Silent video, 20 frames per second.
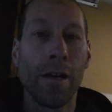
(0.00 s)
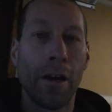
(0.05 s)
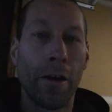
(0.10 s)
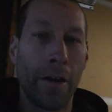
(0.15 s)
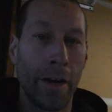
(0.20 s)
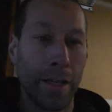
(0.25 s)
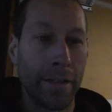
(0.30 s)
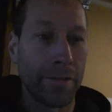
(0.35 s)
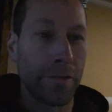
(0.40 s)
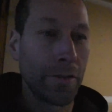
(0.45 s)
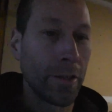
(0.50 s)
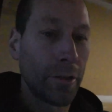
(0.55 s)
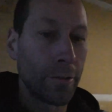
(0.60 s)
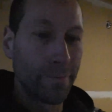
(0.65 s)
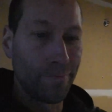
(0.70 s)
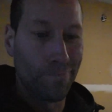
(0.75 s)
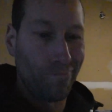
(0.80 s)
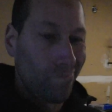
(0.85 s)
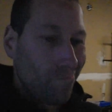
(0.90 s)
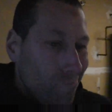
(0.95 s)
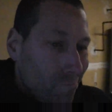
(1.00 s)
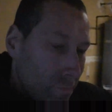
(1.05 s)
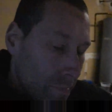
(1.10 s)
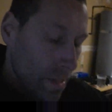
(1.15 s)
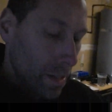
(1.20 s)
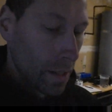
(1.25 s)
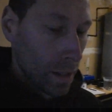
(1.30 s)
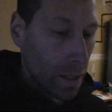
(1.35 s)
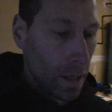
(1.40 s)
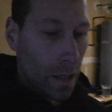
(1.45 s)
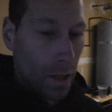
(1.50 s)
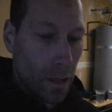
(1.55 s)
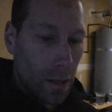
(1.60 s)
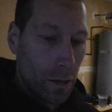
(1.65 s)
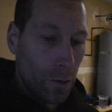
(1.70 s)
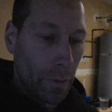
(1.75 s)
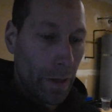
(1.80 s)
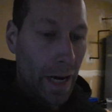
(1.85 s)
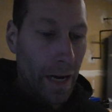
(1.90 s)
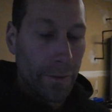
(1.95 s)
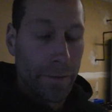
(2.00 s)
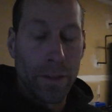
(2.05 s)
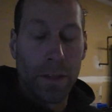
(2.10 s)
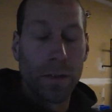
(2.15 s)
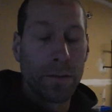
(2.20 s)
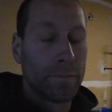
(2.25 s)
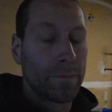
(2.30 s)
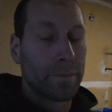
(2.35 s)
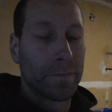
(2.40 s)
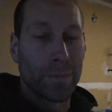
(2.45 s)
Alright, so whatever.